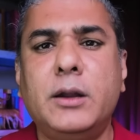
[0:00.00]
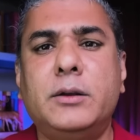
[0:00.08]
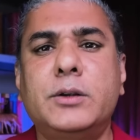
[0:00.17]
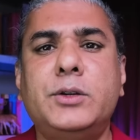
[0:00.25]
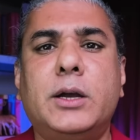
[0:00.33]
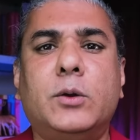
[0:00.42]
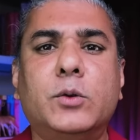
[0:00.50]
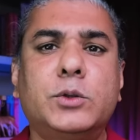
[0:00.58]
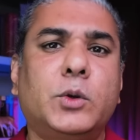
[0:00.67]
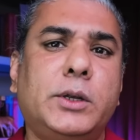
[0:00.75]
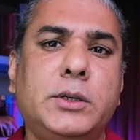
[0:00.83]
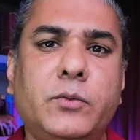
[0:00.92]
Russia
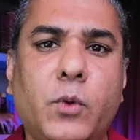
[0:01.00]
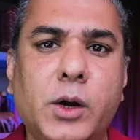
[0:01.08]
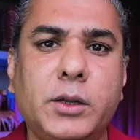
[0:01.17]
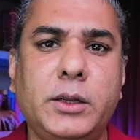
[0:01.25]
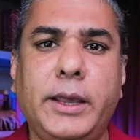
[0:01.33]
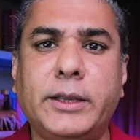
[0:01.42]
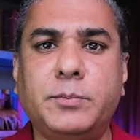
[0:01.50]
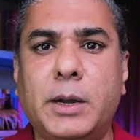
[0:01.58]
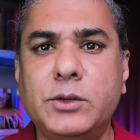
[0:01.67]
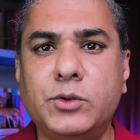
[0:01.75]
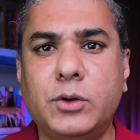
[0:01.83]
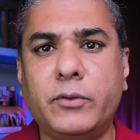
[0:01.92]
also doesn't want the
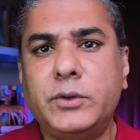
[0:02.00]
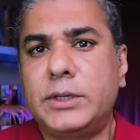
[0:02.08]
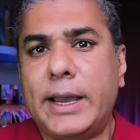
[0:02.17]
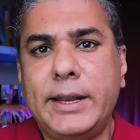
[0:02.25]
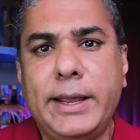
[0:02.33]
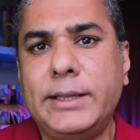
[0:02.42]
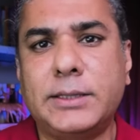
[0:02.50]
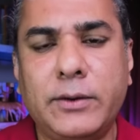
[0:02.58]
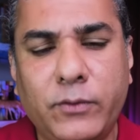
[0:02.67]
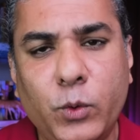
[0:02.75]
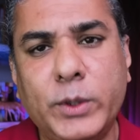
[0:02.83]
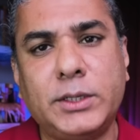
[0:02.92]
expansion of Chinese
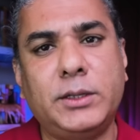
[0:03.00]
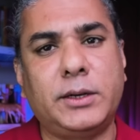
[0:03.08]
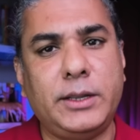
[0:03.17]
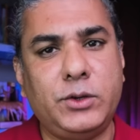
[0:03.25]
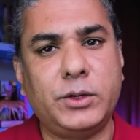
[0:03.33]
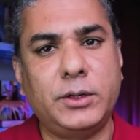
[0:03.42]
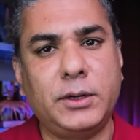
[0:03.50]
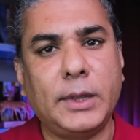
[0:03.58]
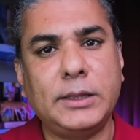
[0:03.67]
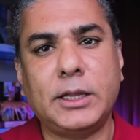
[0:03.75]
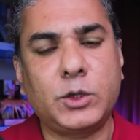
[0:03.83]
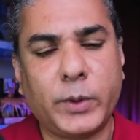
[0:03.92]
influence in the region.
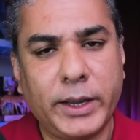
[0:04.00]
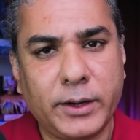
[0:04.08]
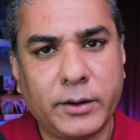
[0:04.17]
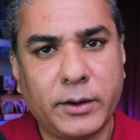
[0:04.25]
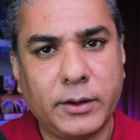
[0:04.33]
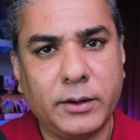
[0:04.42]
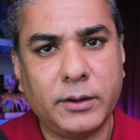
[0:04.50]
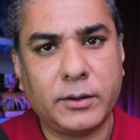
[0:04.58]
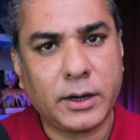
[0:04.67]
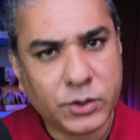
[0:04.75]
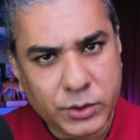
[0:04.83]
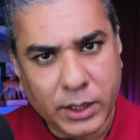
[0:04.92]
And that's why
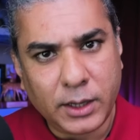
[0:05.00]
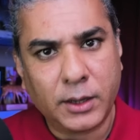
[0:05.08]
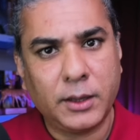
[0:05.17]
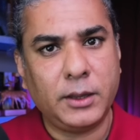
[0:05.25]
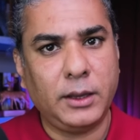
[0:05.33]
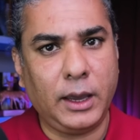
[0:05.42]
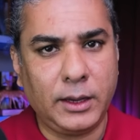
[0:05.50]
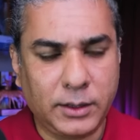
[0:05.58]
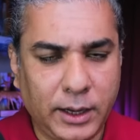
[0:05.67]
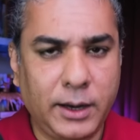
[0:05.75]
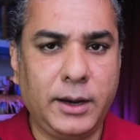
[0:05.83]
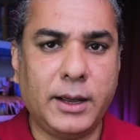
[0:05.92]
Russia and
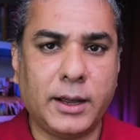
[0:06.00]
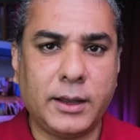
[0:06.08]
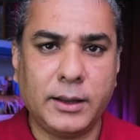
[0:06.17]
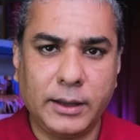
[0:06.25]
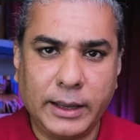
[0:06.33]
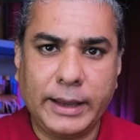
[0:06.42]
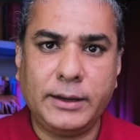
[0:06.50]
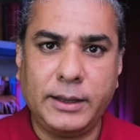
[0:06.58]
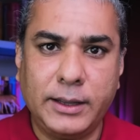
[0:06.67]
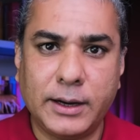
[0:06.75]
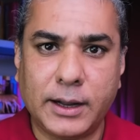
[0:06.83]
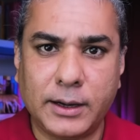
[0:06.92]
India and
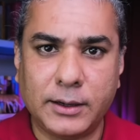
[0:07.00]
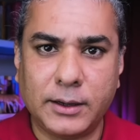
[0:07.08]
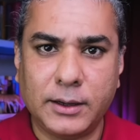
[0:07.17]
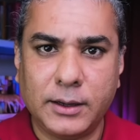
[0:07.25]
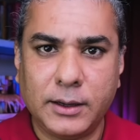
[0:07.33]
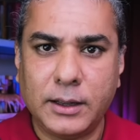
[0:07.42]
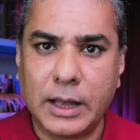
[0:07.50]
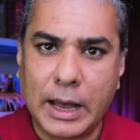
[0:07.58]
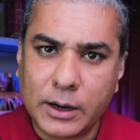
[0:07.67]
Iran are